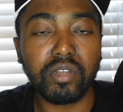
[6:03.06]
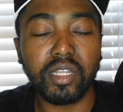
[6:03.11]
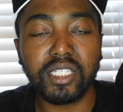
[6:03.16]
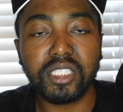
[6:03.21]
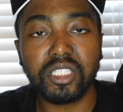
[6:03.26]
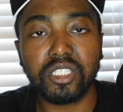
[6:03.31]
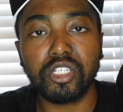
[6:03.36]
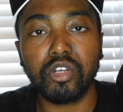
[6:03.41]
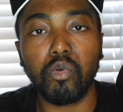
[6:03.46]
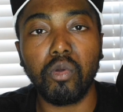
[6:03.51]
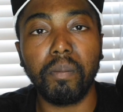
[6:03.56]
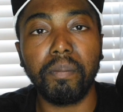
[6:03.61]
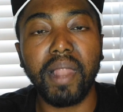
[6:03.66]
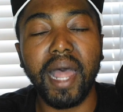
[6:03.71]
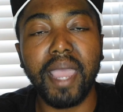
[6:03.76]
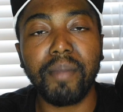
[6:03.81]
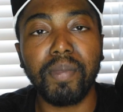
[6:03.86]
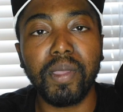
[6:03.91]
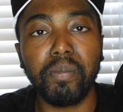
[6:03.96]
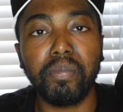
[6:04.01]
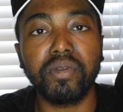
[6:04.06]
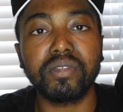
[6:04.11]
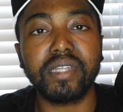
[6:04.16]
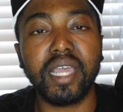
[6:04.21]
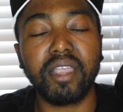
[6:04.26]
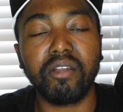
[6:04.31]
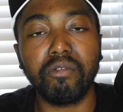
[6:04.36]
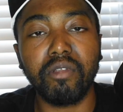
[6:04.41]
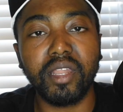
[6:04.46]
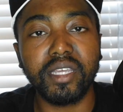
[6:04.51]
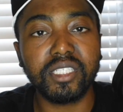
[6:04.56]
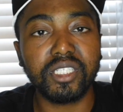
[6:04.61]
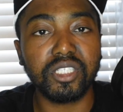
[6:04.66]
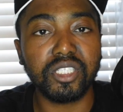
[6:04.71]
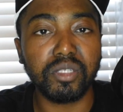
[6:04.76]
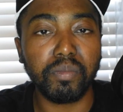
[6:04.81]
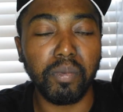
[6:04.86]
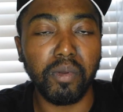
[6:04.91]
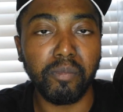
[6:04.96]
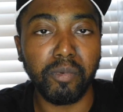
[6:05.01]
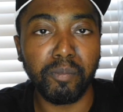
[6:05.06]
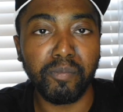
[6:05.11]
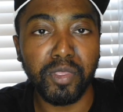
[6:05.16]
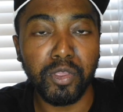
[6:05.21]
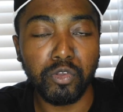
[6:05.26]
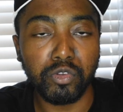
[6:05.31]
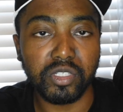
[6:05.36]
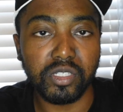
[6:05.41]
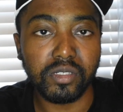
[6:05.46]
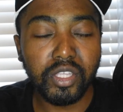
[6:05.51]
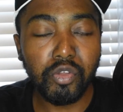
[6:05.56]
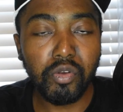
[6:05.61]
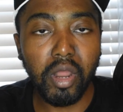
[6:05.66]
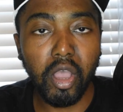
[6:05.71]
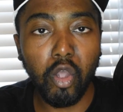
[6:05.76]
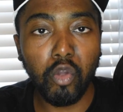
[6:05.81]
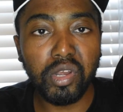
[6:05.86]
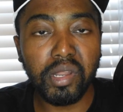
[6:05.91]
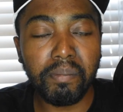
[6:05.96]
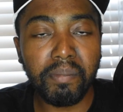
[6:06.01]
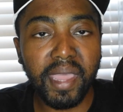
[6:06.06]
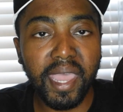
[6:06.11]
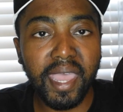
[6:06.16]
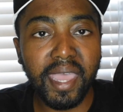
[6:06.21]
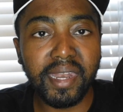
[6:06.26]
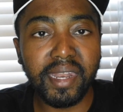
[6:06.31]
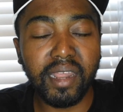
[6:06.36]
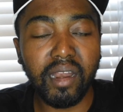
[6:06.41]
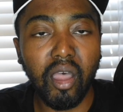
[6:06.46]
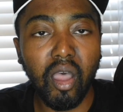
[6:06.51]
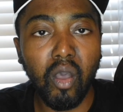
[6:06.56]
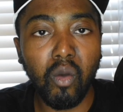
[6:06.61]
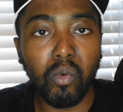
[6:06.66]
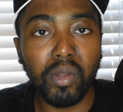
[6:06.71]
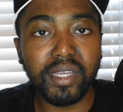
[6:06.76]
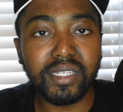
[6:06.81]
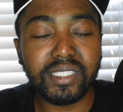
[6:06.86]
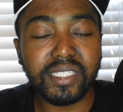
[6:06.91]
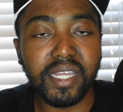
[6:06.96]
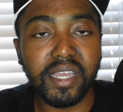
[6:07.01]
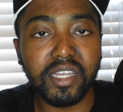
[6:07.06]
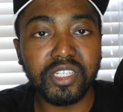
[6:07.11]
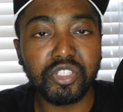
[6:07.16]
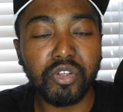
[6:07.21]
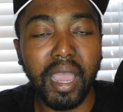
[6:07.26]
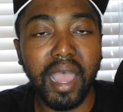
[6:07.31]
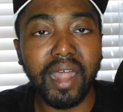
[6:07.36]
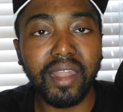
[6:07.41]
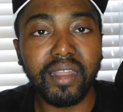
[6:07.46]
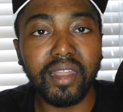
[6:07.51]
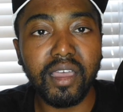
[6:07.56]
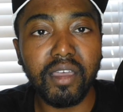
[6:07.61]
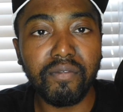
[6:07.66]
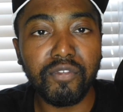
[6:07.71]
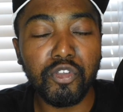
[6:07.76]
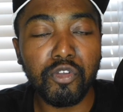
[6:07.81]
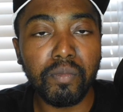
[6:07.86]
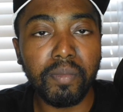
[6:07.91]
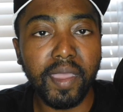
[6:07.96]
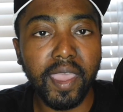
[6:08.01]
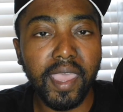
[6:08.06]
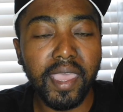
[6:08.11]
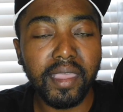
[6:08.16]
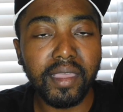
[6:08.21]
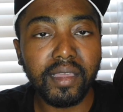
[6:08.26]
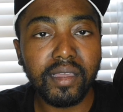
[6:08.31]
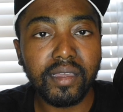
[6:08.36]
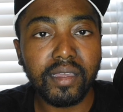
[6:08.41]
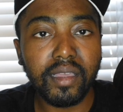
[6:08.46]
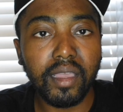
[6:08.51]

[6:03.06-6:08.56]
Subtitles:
relationship with black people is like a relationship of abuse. You know, the man that always tells you, I love you, bae.